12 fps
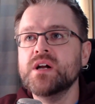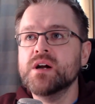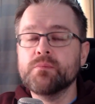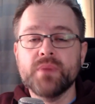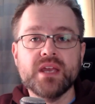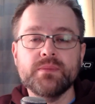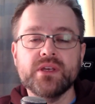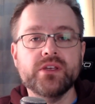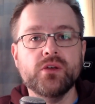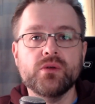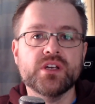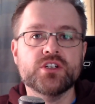maybe
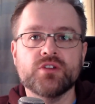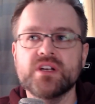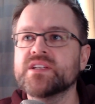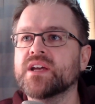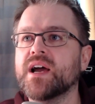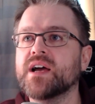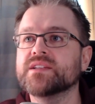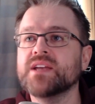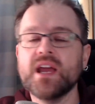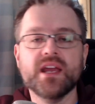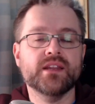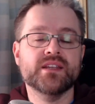you could treat it as,
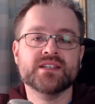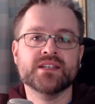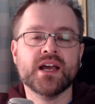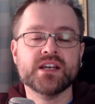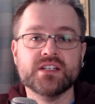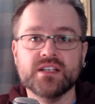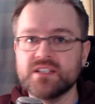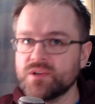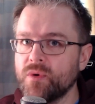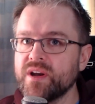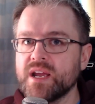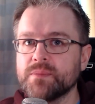hey, this is actually
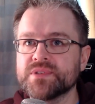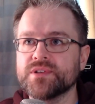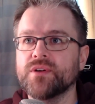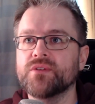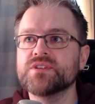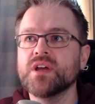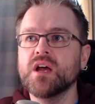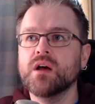20 episodes,